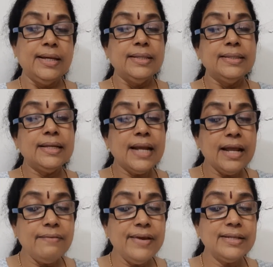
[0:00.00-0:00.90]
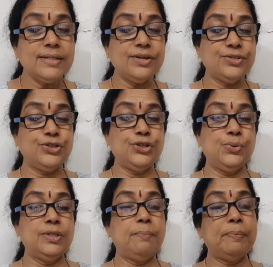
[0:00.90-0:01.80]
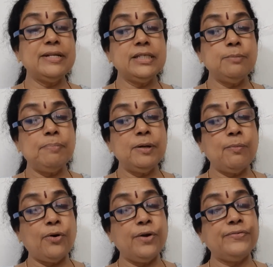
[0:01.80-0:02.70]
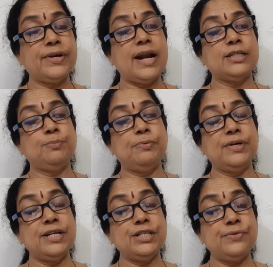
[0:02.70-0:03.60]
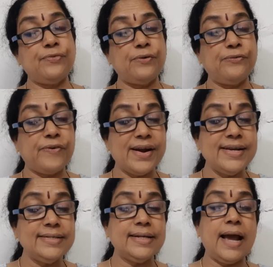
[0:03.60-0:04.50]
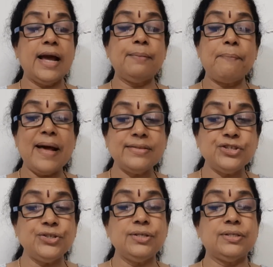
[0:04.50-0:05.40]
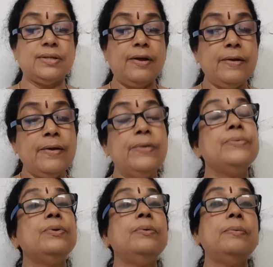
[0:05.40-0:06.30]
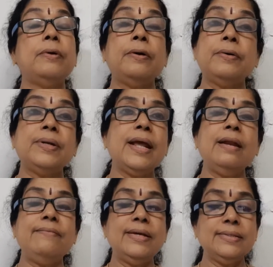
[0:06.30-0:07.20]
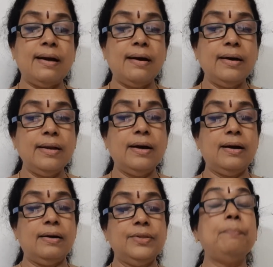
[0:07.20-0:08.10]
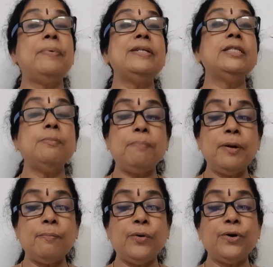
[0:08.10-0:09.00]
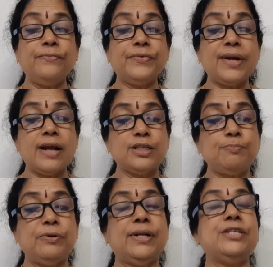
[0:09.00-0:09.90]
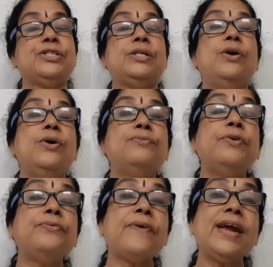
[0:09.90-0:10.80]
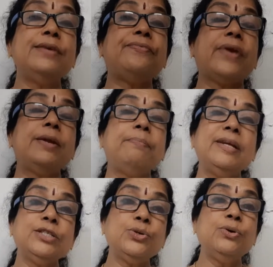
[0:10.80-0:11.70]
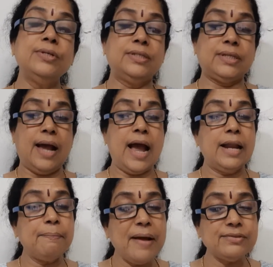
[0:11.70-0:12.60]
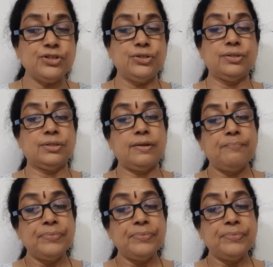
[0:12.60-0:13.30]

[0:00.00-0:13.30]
The railways constitute the principal mode of transportation for freight and passengers. So railways are the principal mode of transportation for freight. Freight means goods and passengers.